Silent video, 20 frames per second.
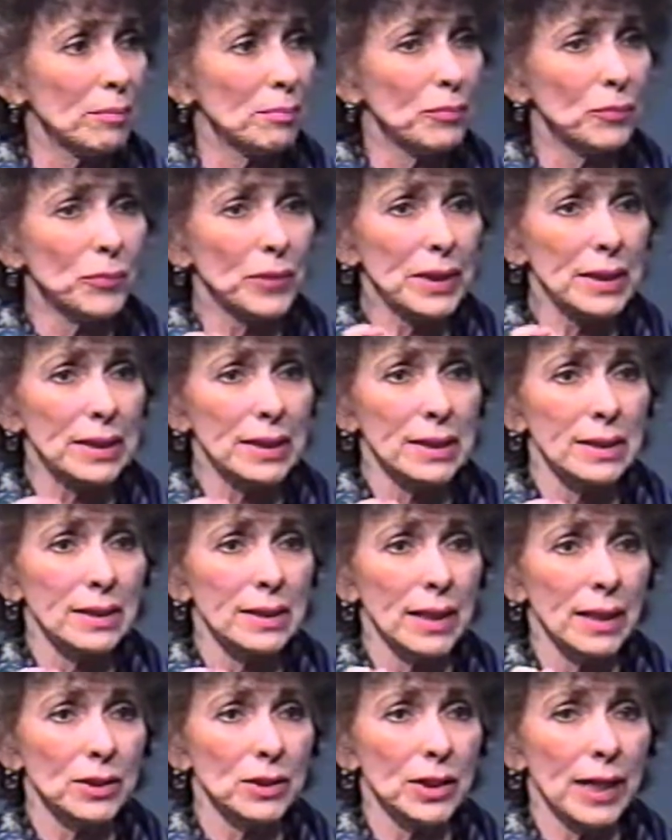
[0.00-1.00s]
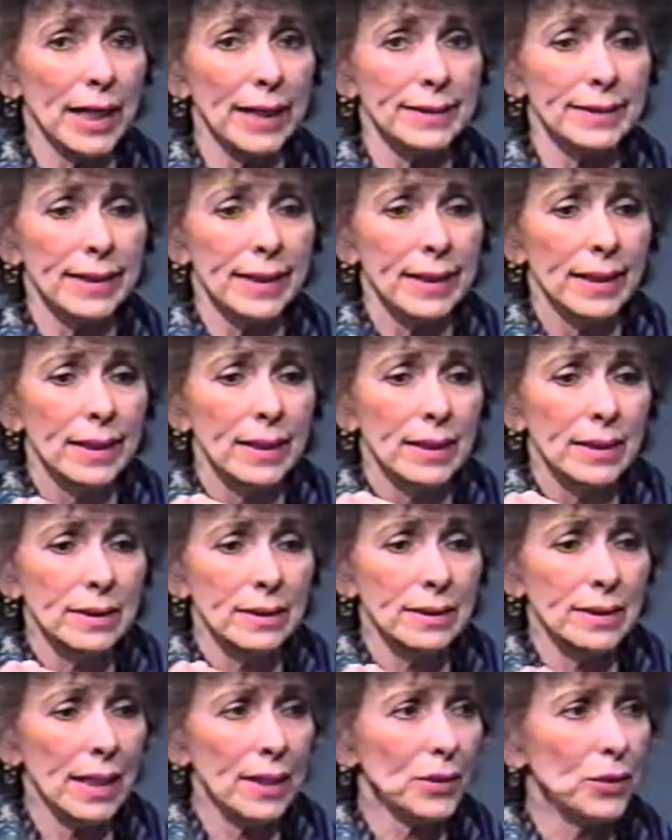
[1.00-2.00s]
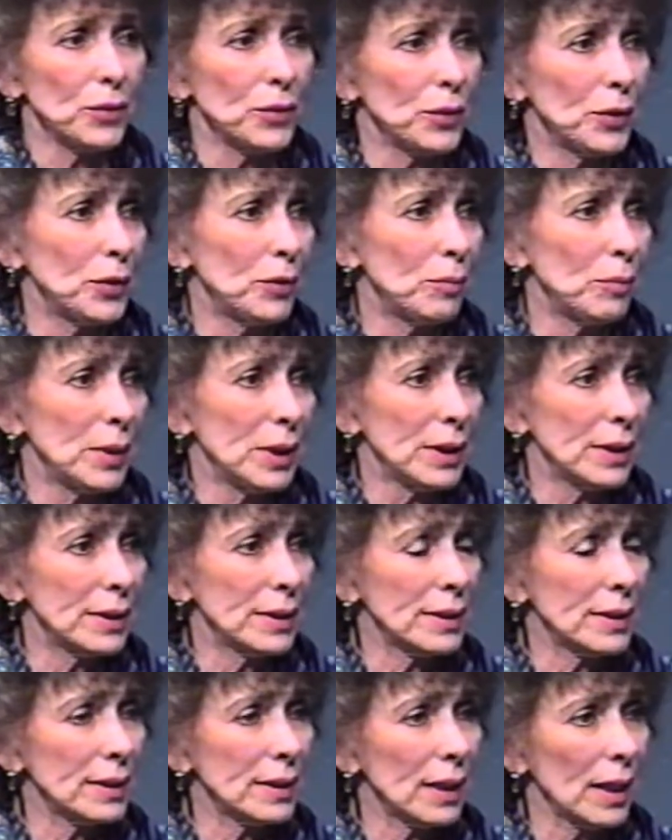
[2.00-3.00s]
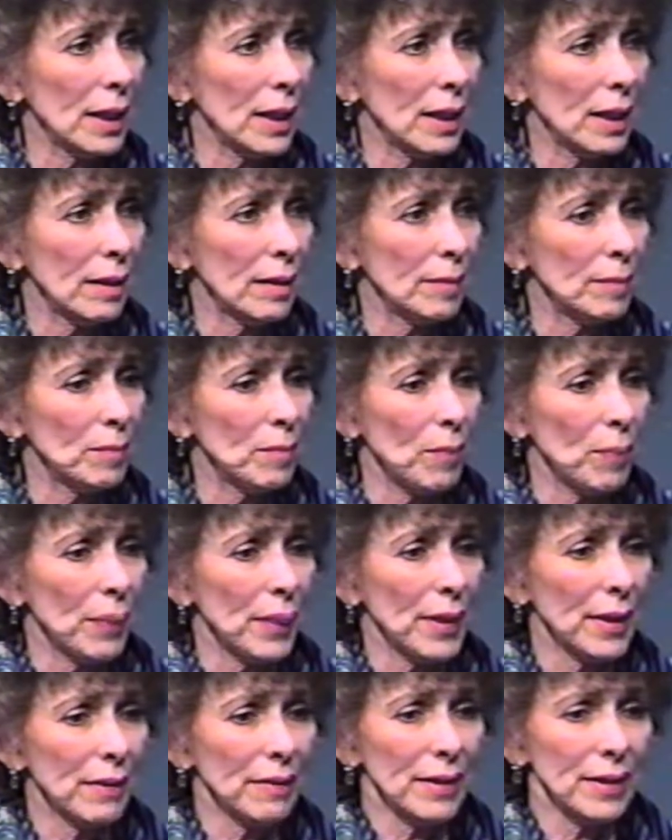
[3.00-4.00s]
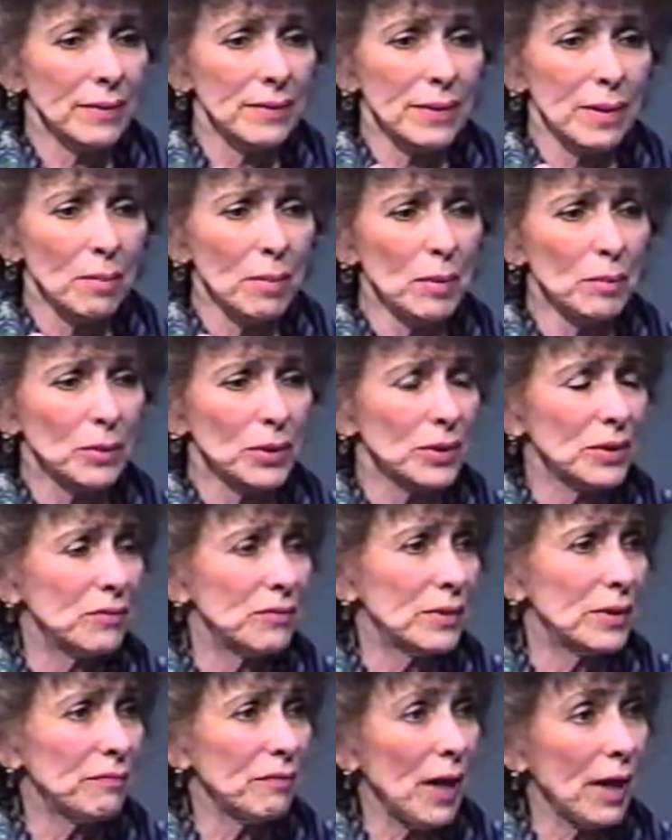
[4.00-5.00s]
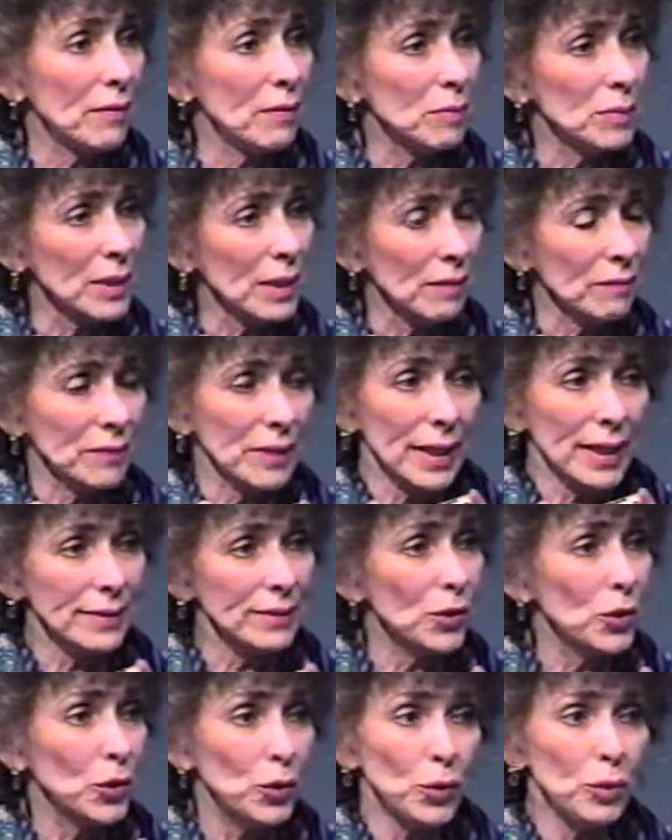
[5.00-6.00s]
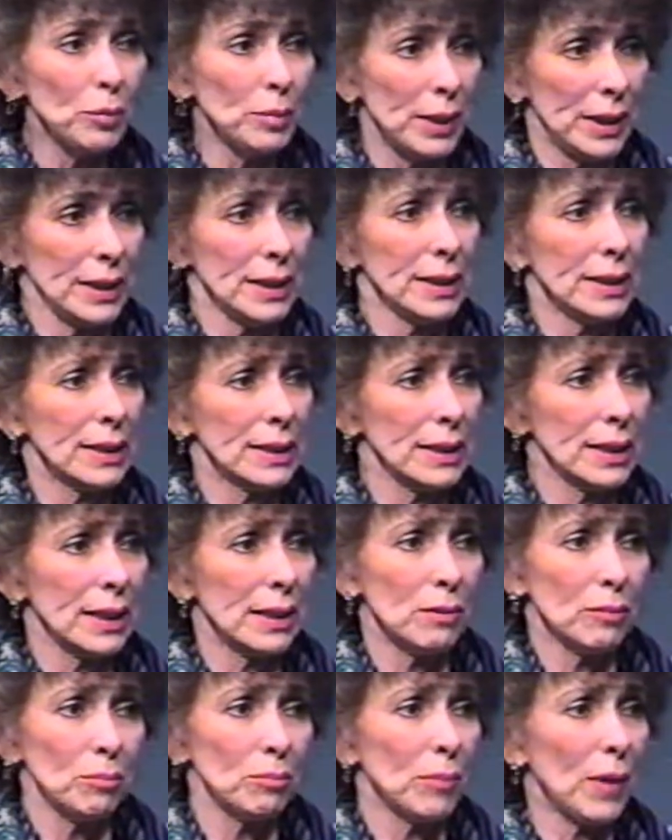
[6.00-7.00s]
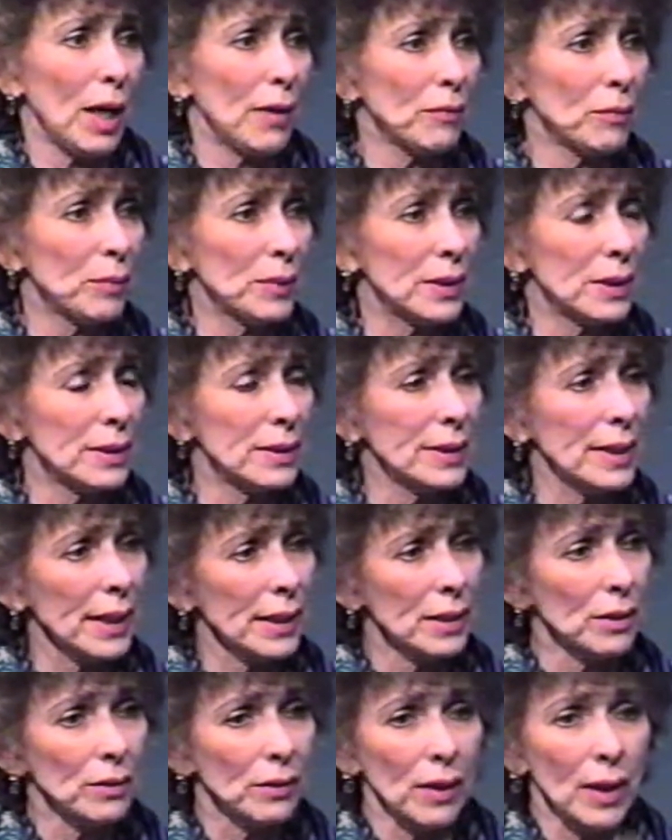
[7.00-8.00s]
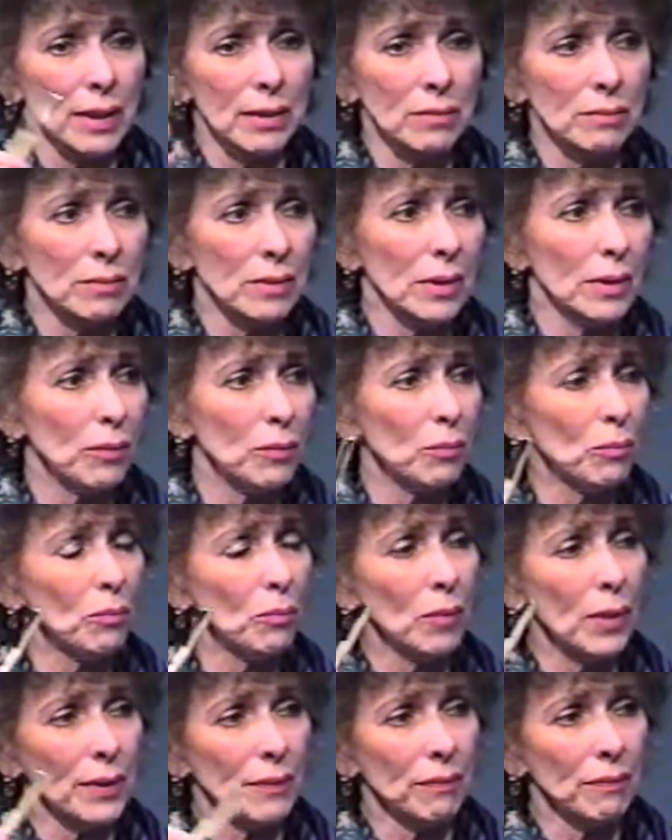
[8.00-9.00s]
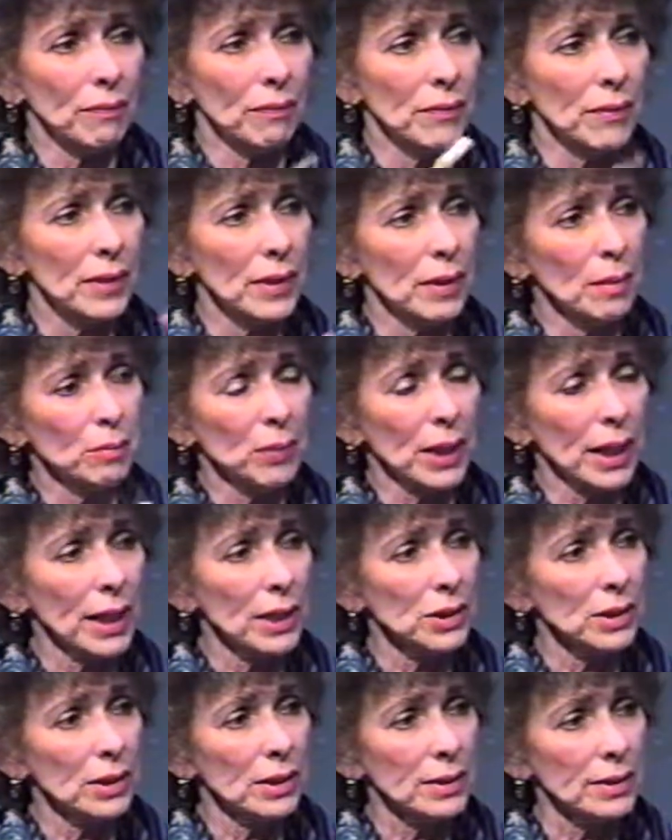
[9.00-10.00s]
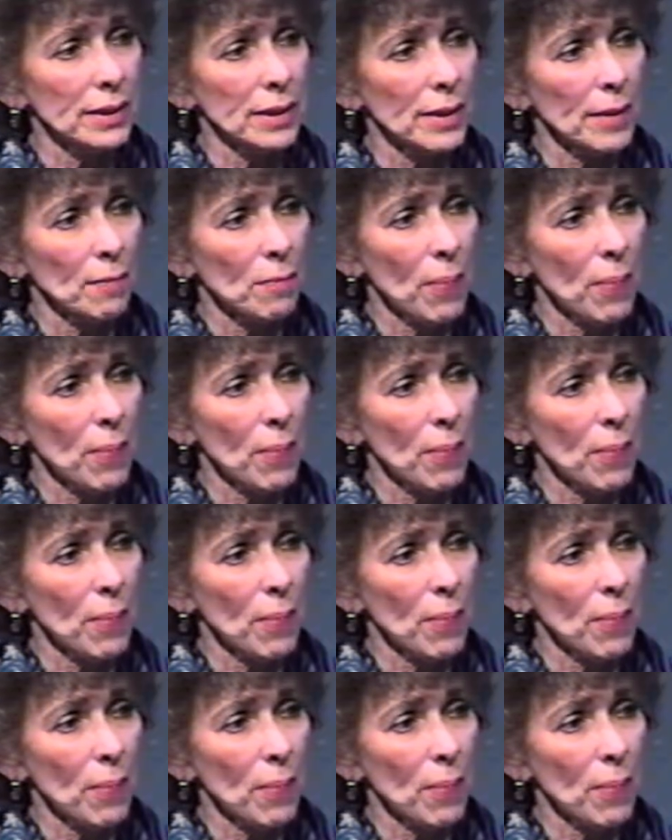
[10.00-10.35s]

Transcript: reasons such as secular humanists, um, then some people just define themselves as humanists. They don't bother True. with the secular. I don't know what well, the implication is there.